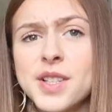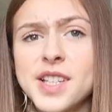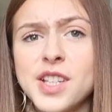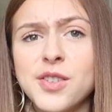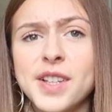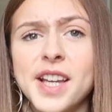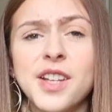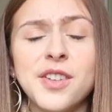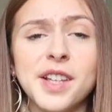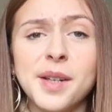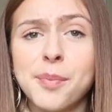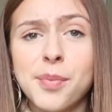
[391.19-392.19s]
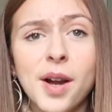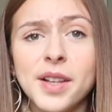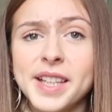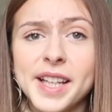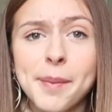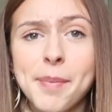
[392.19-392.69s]
ones that you can get. You can get a,
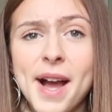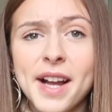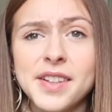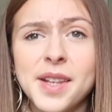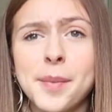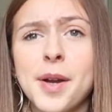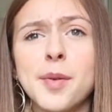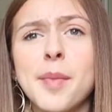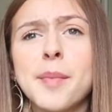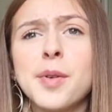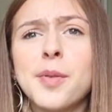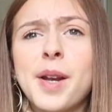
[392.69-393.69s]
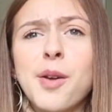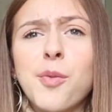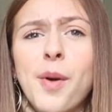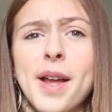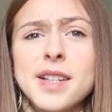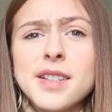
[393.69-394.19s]
probably like a pack of them. I remember when I
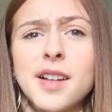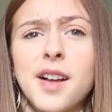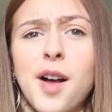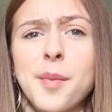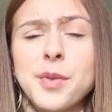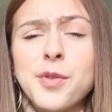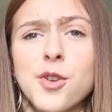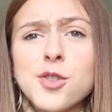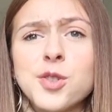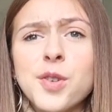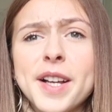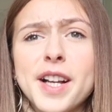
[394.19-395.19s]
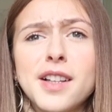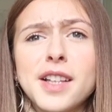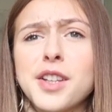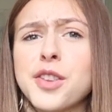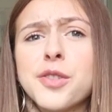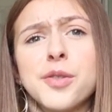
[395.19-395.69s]
went before school, I got
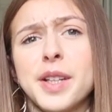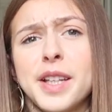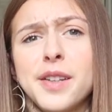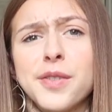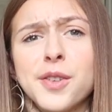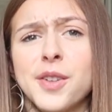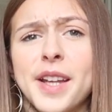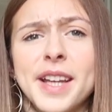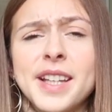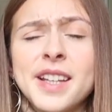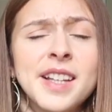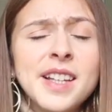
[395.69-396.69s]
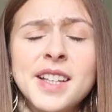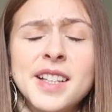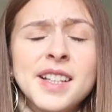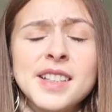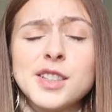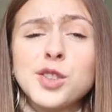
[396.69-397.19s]
like three for like
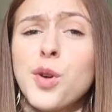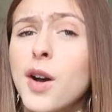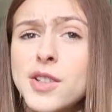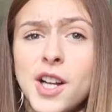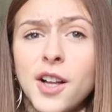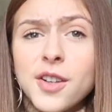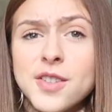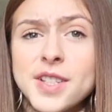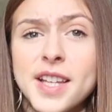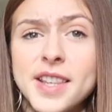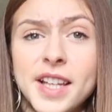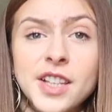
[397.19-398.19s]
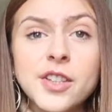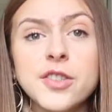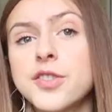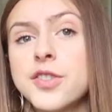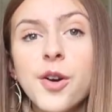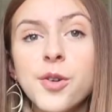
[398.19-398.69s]
$12, I think. They're
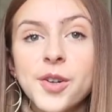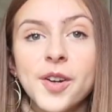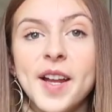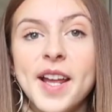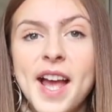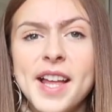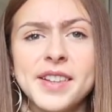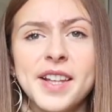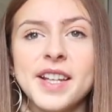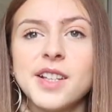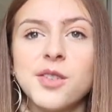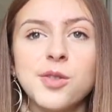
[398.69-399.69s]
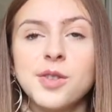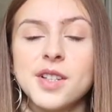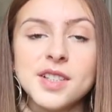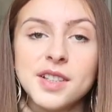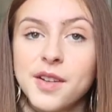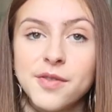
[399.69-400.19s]
so great, and like, who
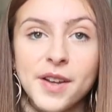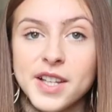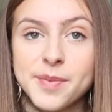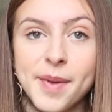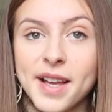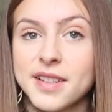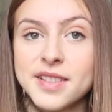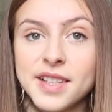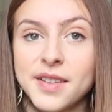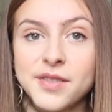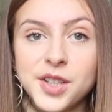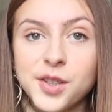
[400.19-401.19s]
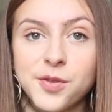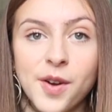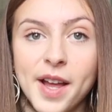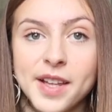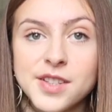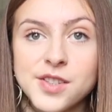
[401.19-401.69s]
doesn't love face masks to give to your
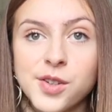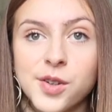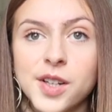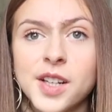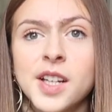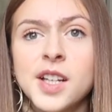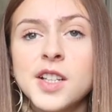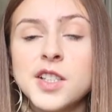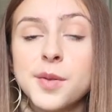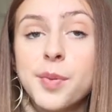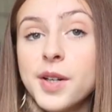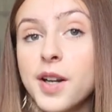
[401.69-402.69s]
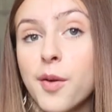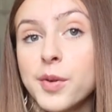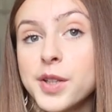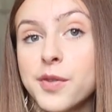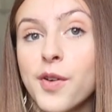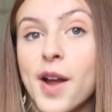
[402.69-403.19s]
friends or to put it on
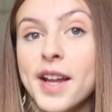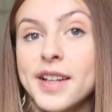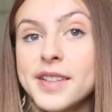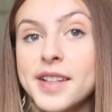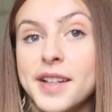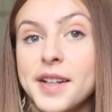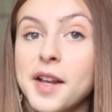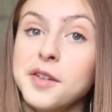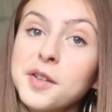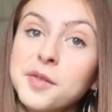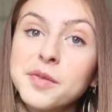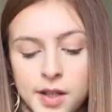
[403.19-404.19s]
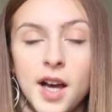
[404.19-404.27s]
with a friend? And I don't know.